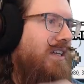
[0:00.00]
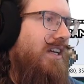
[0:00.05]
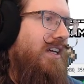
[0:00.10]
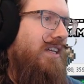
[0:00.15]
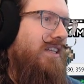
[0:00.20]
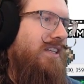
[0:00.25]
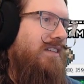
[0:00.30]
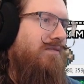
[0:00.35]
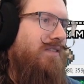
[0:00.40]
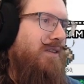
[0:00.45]

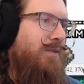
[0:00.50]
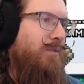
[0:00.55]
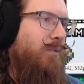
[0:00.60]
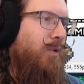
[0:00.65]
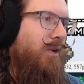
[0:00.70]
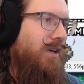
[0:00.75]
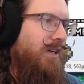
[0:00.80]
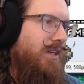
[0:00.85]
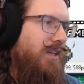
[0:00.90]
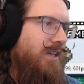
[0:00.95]
And then
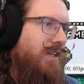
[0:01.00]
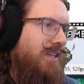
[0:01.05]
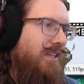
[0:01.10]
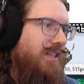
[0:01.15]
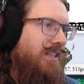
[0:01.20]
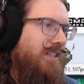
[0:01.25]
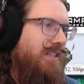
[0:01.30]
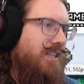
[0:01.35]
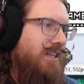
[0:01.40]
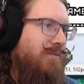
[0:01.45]
V1
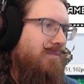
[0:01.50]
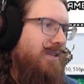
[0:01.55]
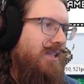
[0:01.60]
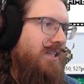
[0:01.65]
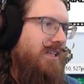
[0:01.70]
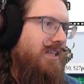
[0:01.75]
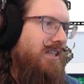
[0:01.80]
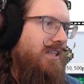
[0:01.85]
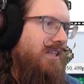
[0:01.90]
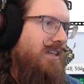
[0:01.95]
is going to
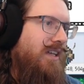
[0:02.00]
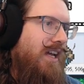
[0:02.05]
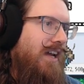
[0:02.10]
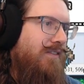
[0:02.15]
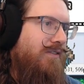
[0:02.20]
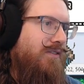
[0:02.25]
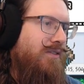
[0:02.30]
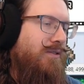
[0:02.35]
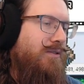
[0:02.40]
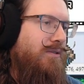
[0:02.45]
be
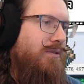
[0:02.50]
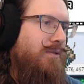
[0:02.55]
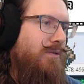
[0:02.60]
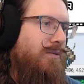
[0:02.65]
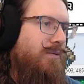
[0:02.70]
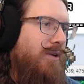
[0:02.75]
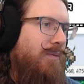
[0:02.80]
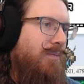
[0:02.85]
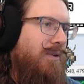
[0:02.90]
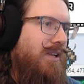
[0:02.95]
after
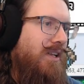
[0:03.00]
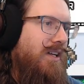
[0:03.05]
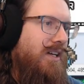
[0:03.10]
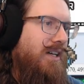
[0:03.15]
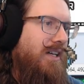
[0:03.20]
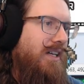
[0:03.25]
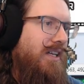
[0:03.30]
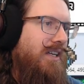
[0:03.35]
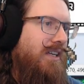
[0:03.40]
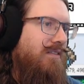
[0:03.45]
you
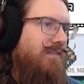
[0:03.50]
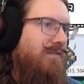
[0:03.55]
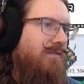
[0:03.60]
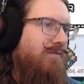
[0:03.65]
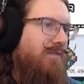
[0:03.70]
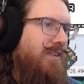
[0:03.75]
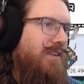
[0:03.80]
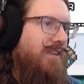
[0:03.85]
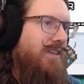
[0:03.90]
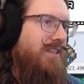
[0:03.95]
apply
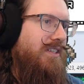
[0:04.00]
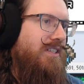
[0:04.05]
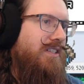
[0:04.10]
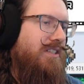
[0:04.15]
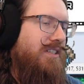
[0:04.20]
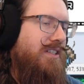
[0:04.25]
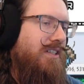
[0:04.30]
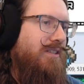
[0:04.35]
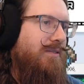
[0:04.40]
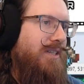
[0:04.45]
various
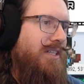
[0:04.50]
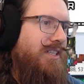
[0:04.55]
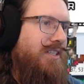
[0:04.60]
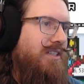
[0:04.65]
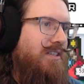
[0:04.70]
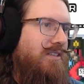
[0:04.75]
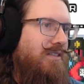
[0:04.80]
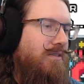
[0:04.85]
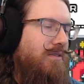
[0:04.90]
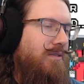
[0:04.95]

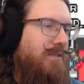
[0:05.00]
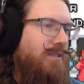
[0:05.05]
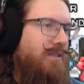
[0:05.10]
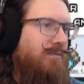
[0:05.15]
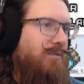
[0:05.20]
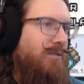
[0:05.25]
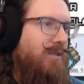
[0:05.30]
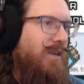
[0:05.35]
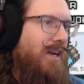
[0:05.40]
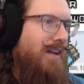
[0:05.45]
acceleration due
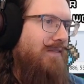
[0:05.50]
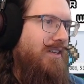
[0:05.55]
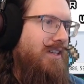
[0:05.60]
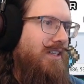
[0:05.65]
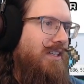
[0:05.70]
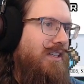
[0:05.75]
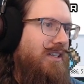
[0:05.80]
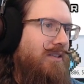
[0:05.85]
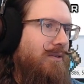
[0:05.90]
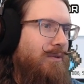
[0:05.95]
to
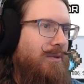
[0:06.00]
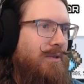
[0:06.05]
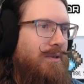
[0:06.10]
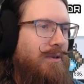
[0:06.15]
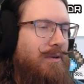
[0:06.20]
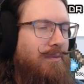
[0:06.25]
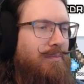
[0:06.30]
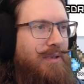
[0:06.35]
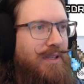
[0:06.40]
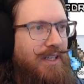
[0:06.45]
gravity
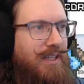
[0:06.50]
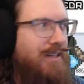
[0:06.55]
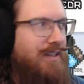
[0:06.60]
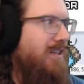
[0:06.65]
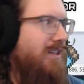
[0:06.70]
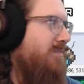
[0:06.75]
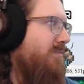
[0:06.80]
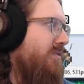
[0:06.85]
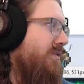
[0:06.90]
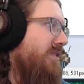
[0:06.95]
or player
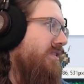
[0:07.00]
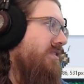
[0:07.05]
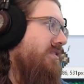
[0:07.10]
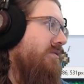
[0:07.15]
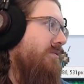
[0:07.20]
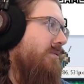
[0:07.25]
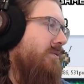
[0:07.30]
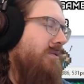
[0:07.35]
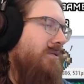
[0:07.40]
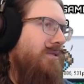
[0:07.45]
input
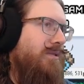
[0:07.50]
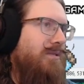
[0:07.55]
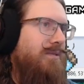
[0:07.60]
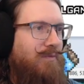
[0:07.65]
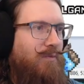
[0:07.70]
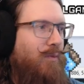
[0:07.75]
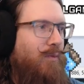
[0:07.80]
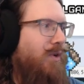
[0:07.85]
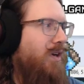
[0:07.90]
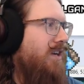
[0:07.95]

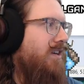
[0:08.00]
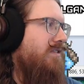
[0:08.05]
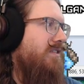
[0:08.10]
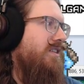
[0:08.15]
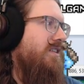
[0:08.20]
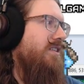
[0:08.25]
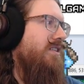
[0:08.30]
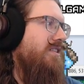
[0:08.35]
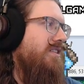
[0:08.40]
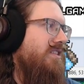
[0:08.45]
or
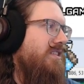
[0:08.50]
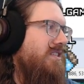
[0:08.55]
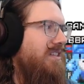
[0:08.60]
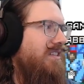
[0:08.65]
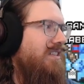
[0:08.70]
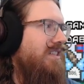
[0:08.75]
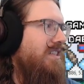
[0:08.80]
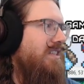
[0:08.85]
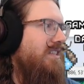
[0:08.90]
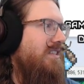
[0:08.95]
whatever else
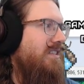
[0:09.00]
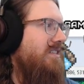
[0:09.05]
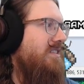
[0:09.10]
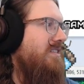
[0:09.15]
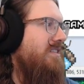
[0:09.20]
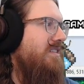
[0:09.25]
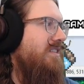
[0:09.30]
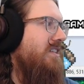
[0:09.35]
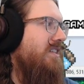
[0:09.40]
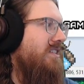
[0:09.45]

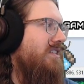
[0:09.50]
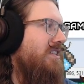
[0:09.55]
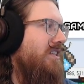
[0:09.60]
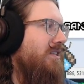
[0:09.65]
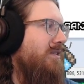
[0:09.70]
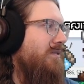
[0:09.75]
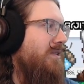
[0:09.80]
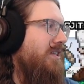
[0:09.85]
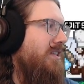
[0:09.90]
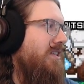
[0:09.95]
is
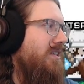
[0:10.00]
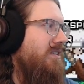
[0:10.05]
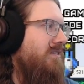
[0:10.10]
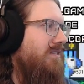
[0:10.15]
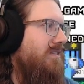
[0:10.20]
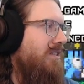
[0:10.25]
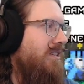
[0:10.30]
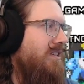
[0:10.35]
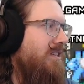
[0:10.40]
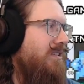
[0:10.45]
accelerating
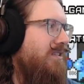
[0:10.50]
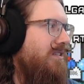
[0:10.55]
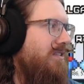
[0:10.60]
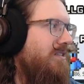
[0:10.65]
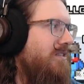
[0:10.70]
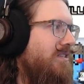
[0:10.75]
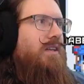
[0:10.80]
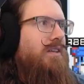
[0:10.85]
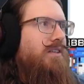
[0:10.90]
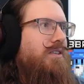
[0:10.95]
your character.